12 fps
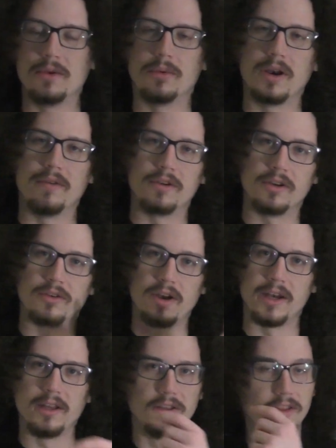So
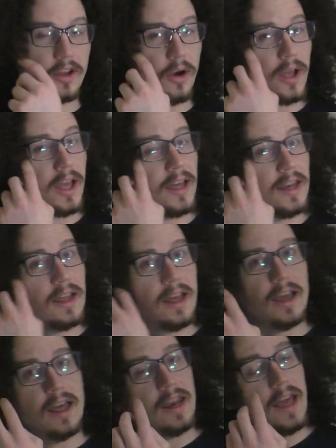if you wanna try to
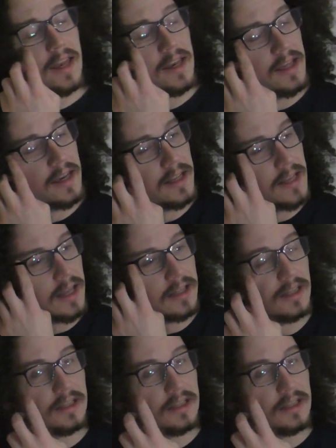stop and figure that out,